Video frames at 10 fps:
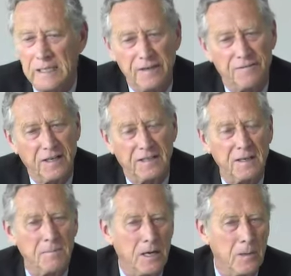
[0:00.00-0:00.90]

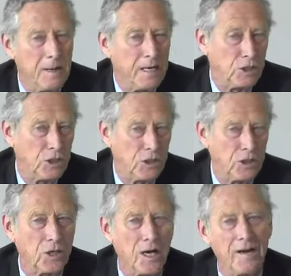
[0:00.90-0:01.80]
affected by a bad shock
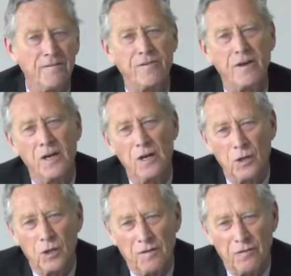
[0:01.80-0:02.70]
or have
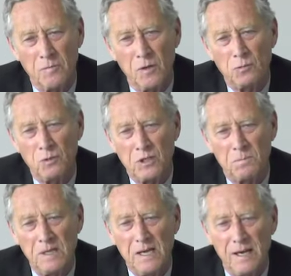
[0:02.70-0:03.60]
a government
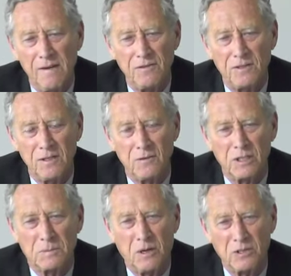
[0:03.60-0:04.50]
which behaves
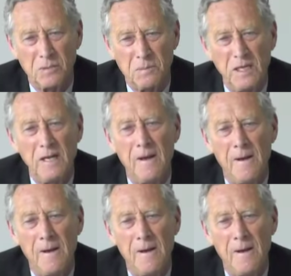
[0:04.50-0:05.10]
irresponsibly,